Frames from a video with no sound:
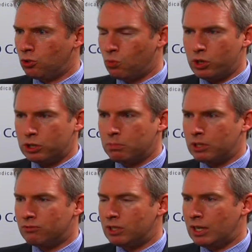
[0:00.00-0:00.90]
saw which
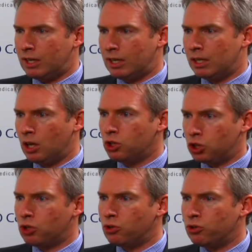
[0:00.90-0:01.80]
bit of DNA
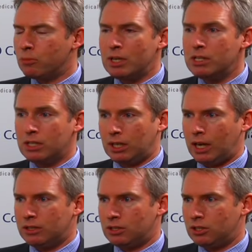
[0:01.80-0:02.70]
turned them into
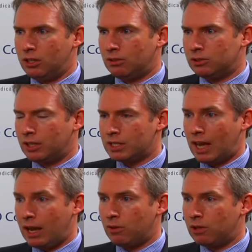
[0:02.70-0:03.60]
cancer cells. And that's
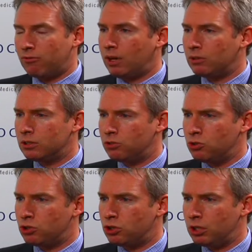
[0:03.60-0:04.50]
how they found this
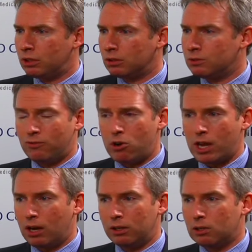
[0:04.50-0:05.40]
fusion gene. It's
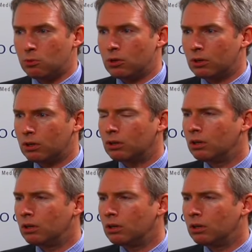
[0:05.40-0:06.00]
very elegant work.